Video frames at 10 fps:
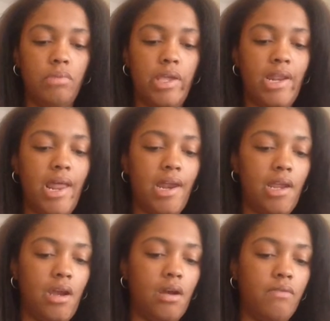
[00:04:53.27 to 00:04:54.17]
get it out
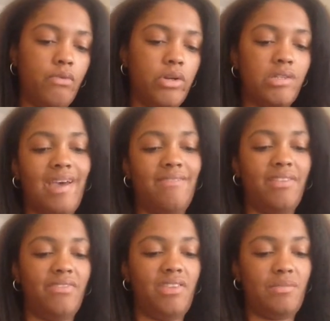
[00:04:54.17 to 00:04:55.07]
of here, and of course I've
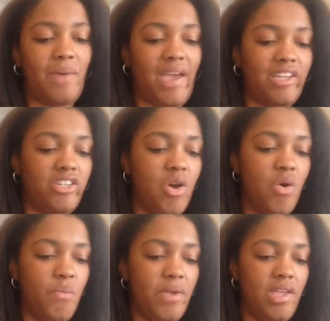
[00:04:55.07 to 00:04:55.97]
left this package
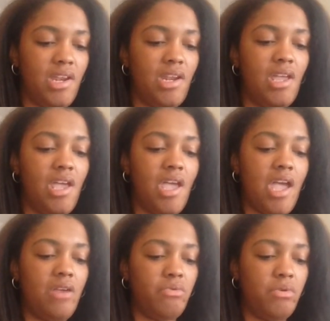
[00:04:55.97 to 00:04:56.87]
open
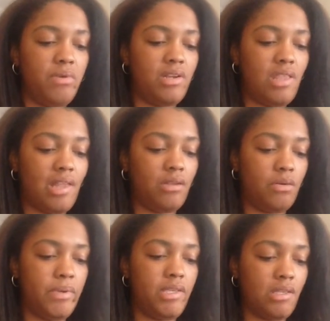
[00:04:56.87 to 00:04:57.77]
and ruined that
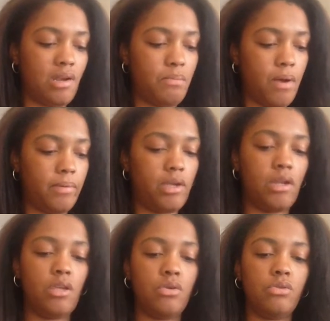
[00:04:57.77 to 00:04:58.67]
little piece that I probably
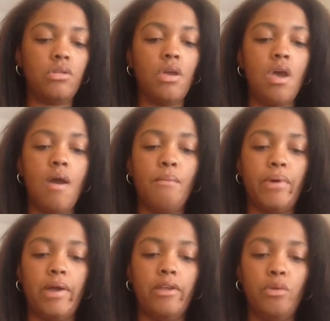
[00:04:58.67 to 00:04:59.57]
could have used.
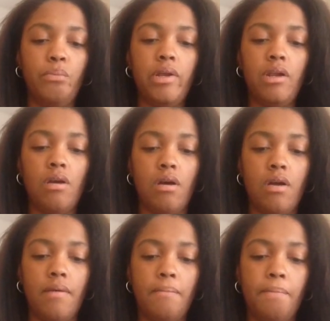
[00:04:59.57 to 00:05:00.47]
but you put it
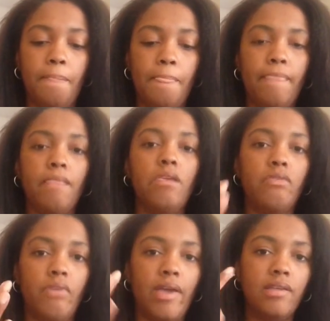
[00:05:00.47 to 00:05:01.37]
on
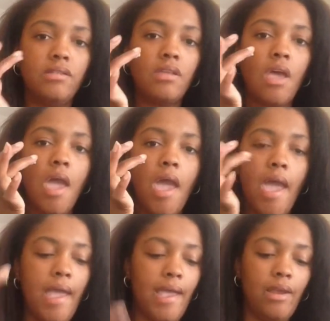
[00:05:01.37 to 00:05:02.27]
your face
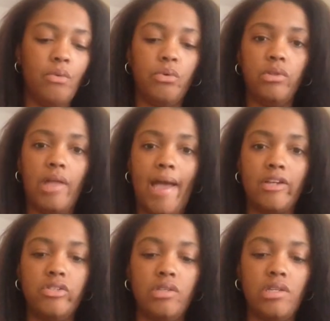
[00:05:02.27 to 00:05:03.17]
and it will
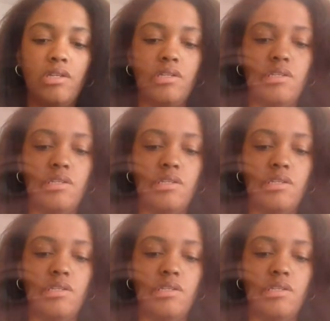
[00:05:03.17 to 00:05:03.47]
actually